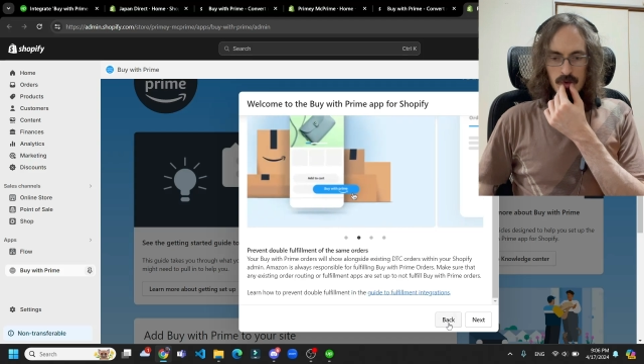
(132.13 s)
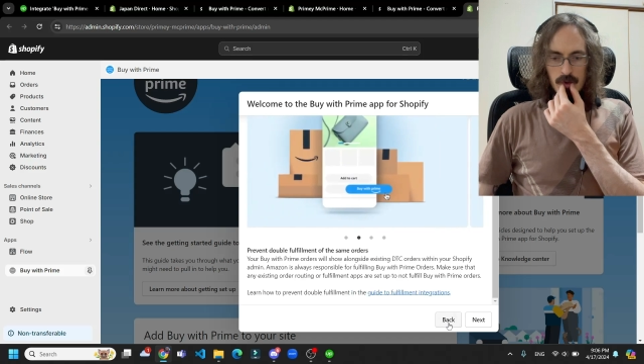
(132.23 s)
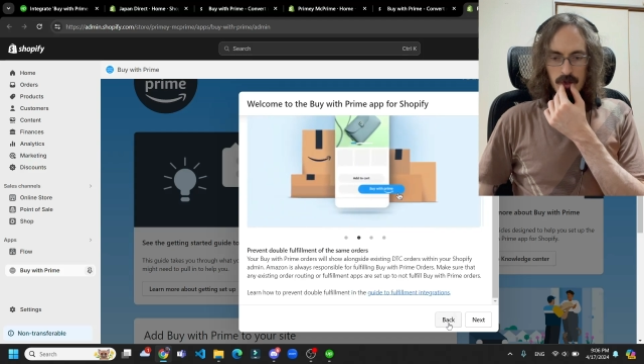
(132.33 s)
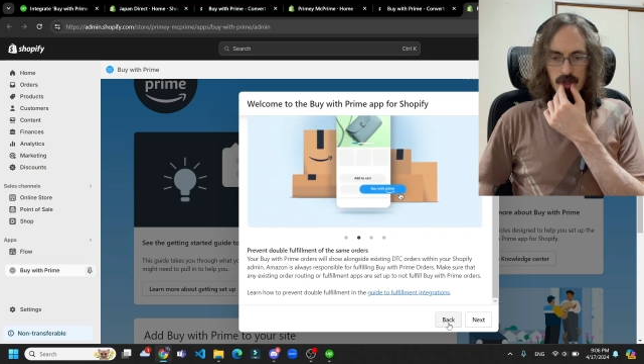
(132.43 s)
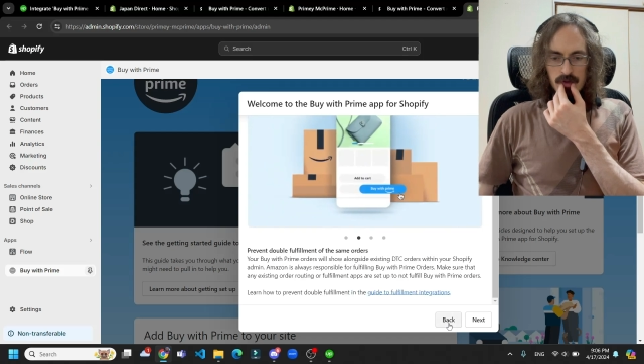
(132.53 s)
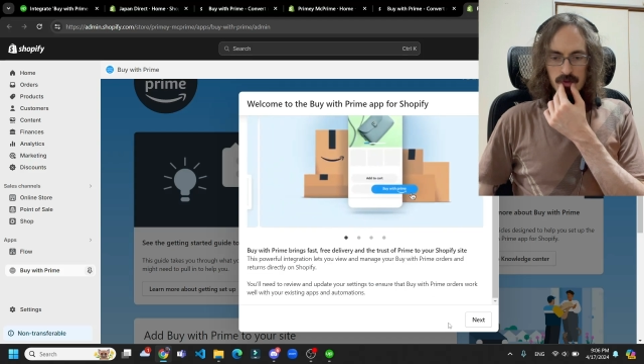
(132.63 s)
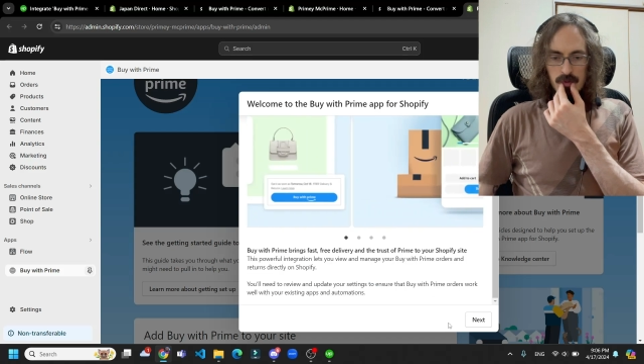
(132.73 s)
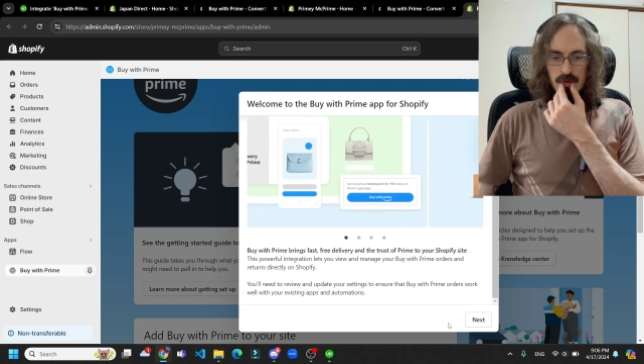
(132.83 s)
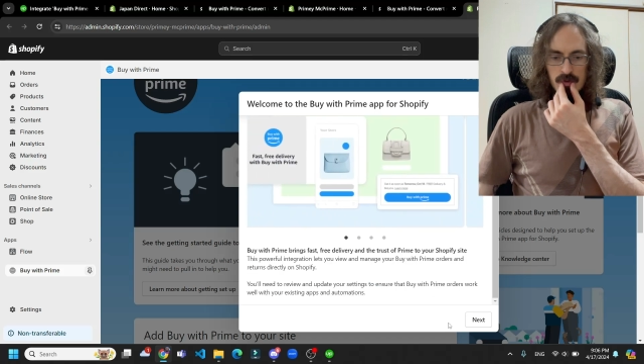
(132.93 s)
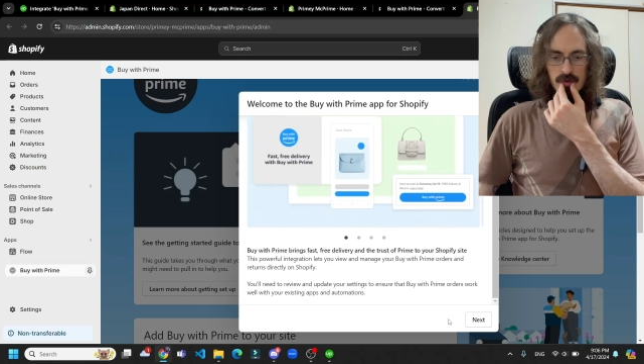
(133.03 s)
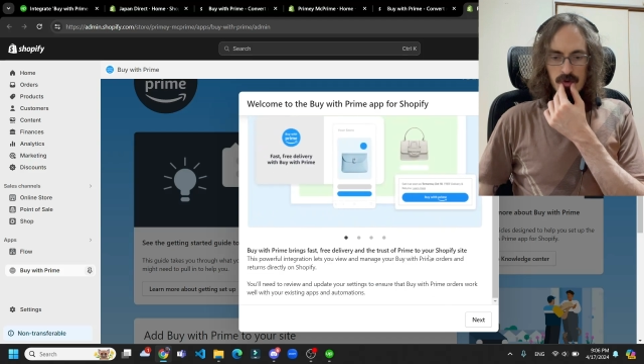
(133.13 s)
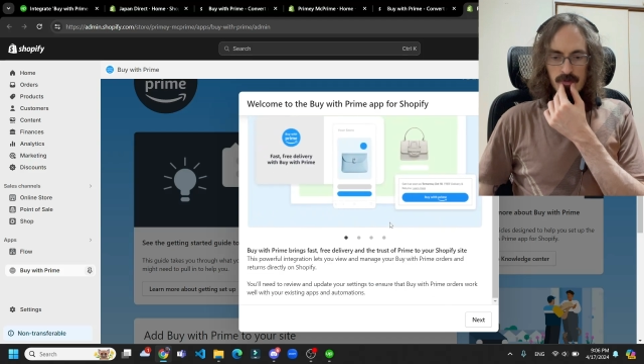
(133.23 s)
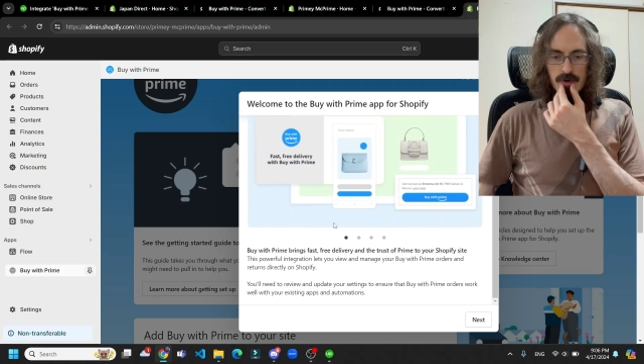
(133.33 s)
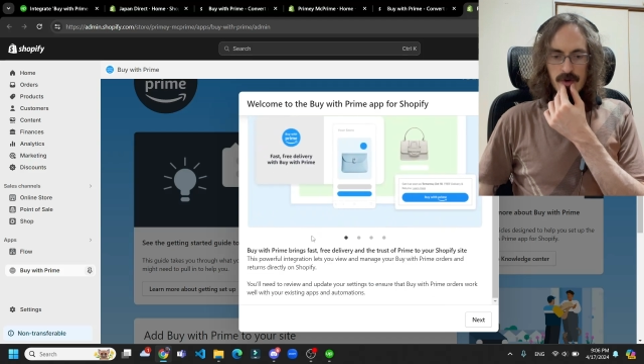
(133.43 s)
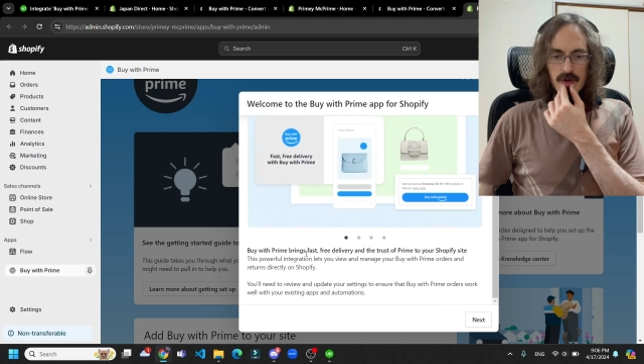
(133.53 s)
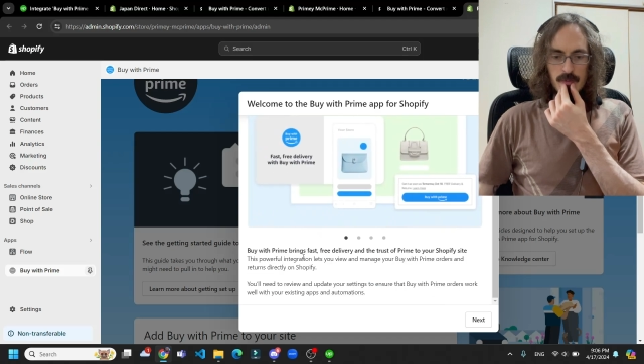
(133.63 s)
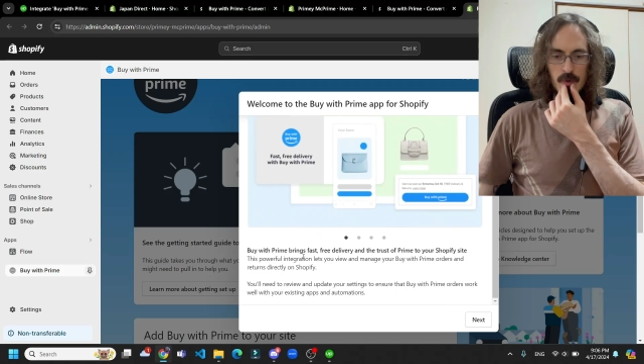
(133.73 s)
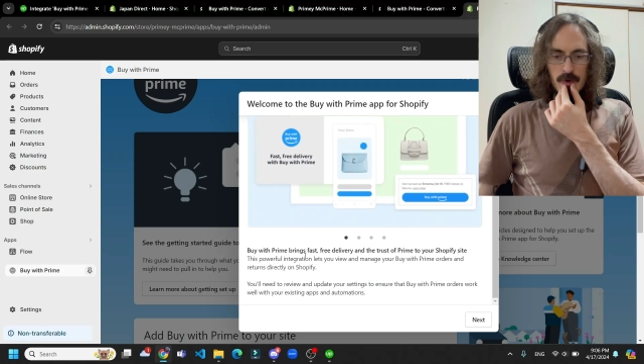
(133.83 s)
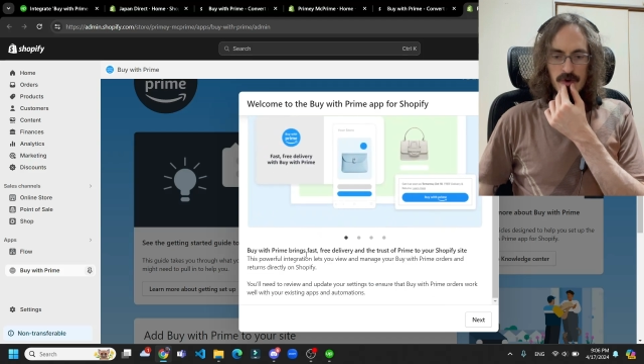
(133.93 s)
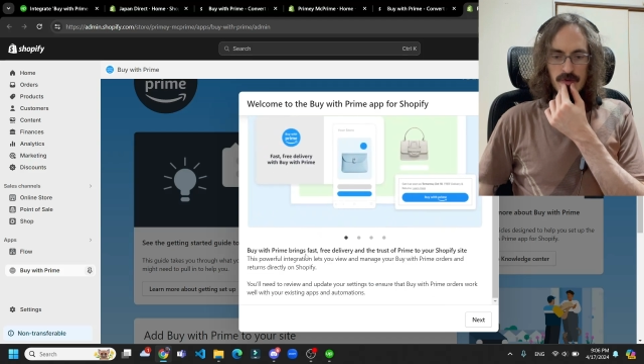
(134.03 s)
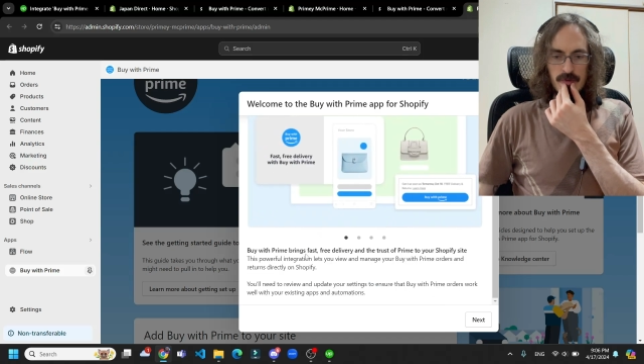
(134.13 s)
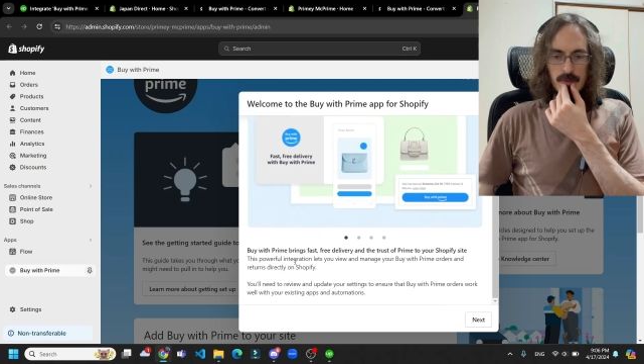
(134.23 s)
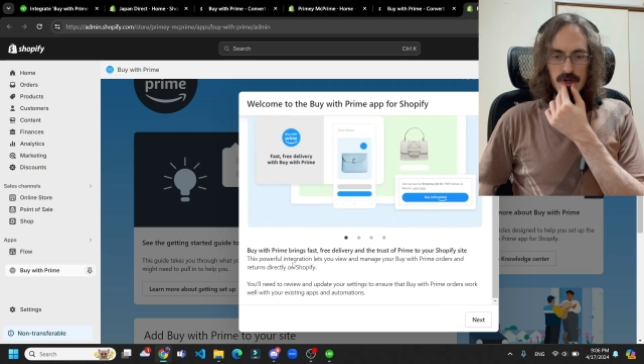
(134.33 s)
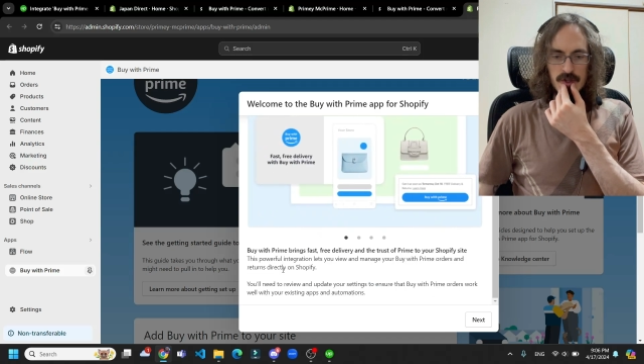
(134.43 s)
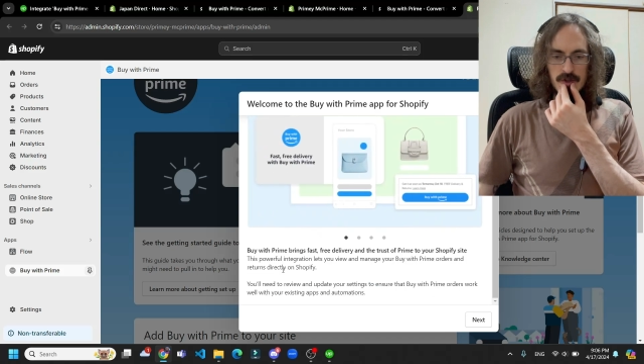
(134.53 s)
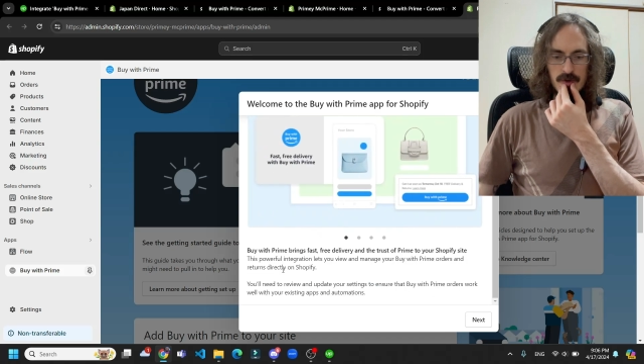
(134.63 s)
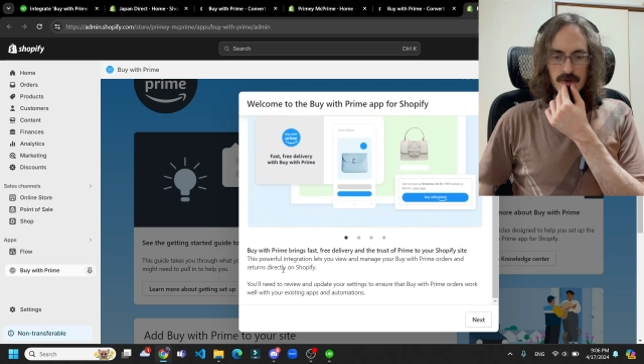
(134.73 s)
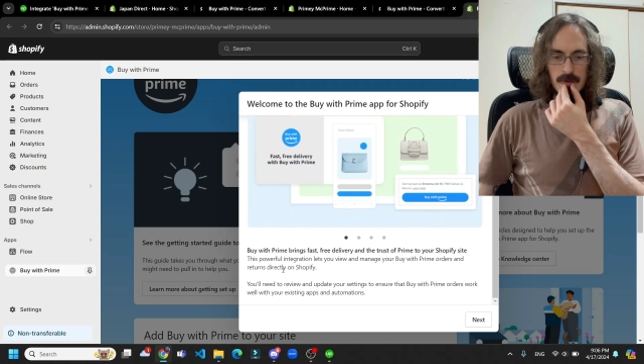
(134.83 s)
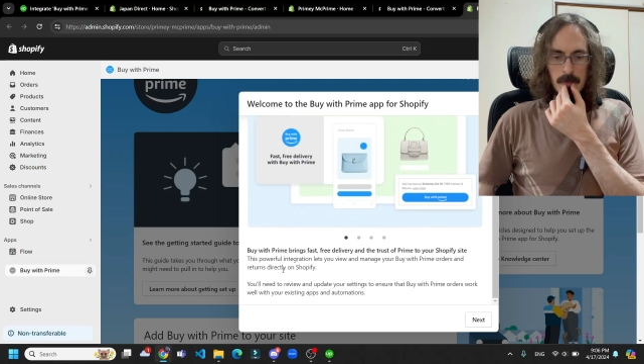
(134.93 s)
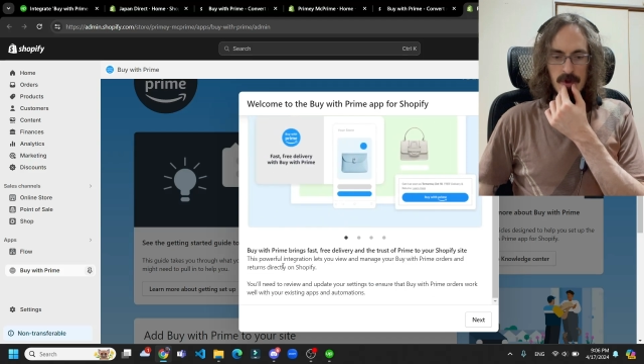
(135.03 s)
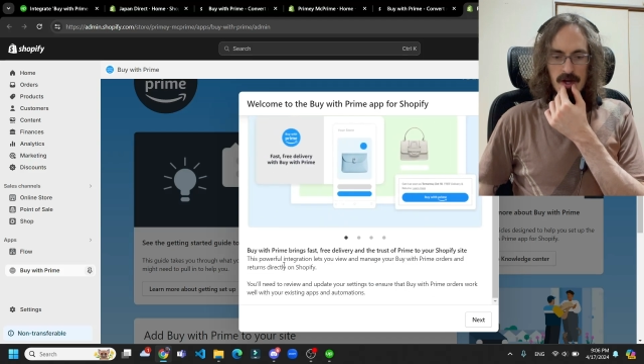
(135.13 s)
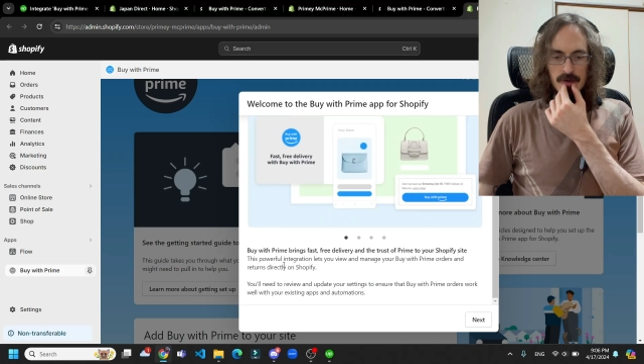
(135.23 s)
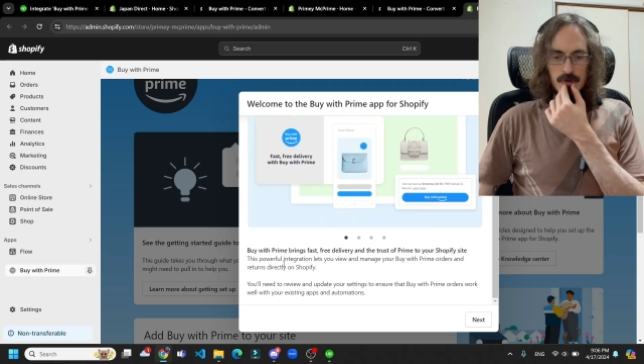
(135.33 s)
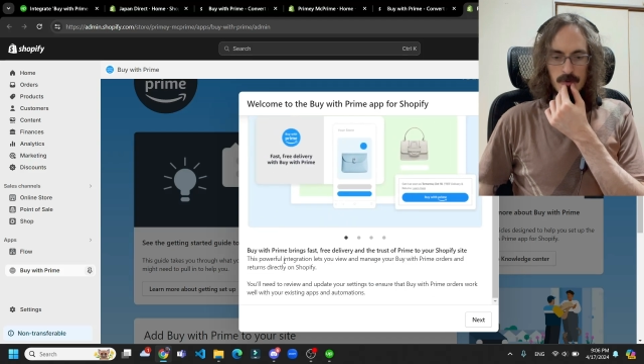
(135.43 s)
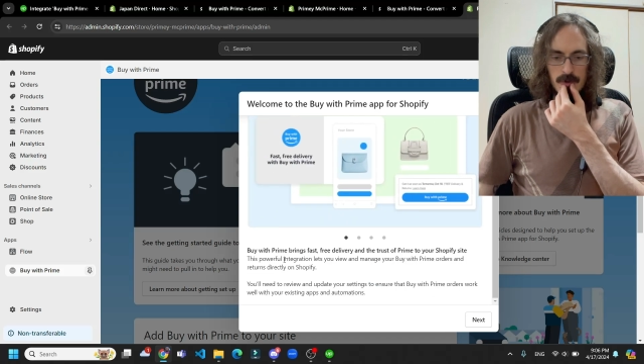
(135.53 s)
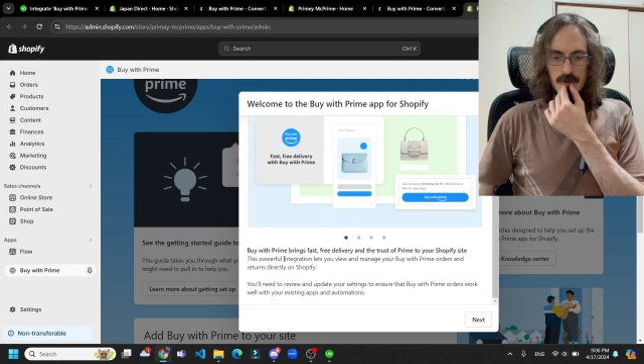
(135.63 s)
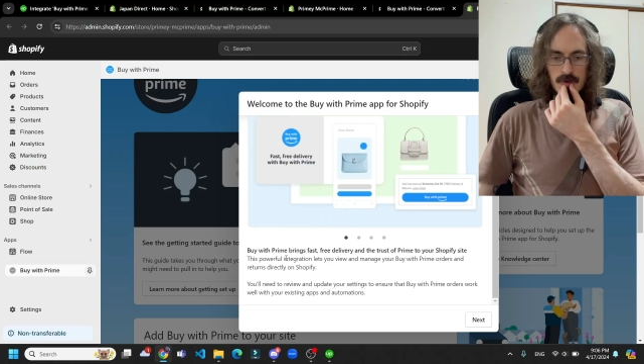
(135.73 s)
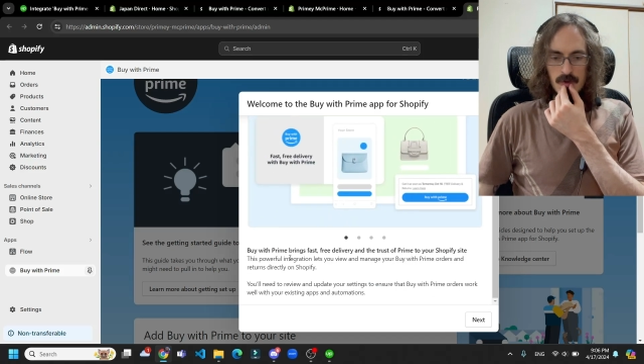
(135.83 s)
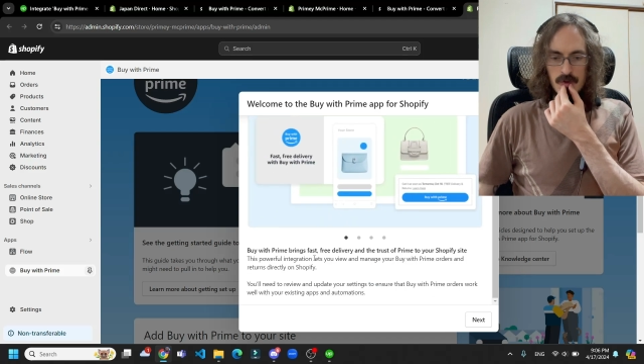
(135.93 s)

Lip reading: okay, so this is all very important information, actually.